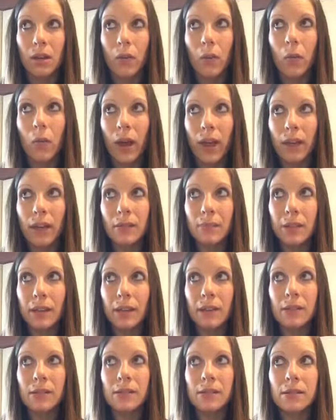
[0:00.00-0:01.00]

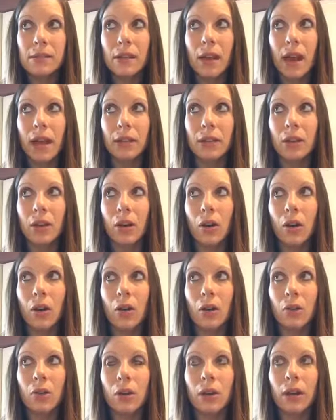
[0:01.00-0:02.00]
Wegmans, I
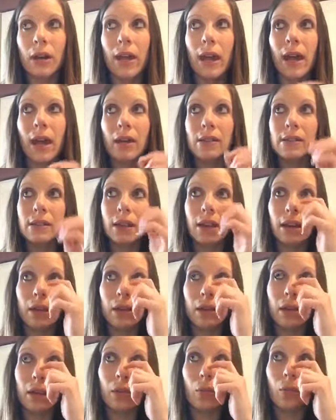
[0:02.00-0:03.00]
know, has it.
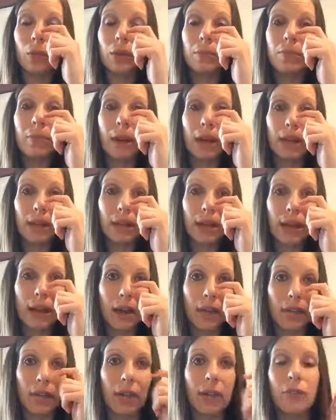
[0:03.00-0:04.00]
We might
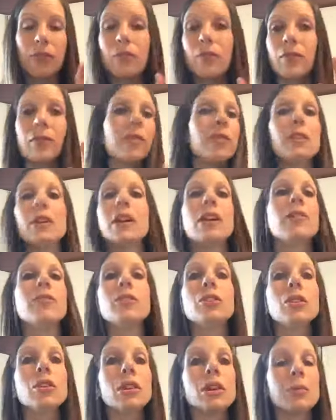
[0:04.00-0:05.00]
have, if
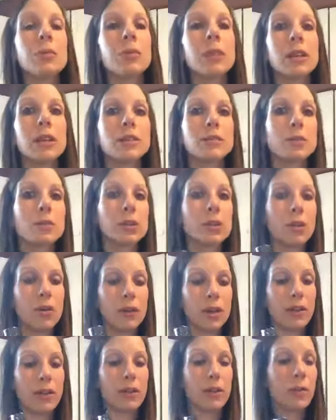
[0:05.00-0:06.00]
you're in a place where you don't
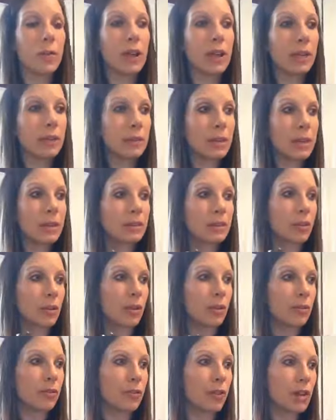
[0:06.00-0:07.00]
have a Wegmans or
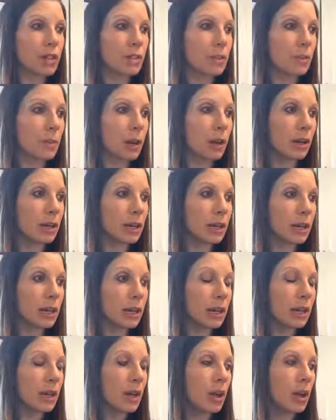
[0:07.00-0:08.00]
a Fresh
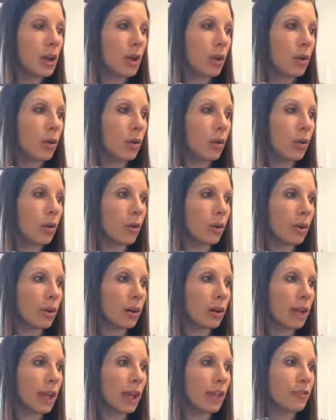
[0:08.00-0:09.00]
Market
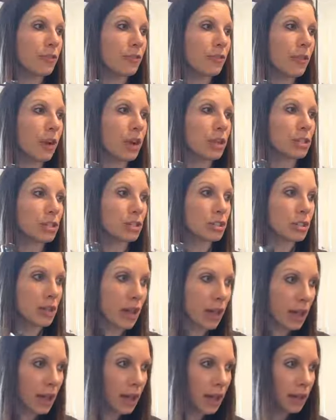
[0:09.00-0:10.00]
or a Fresh
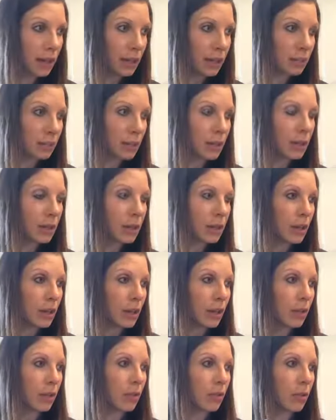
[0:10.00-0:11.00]
Thyme
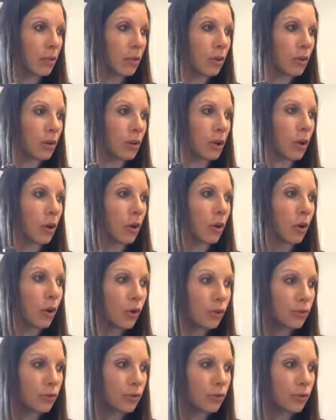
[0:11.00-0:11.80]
or a Whole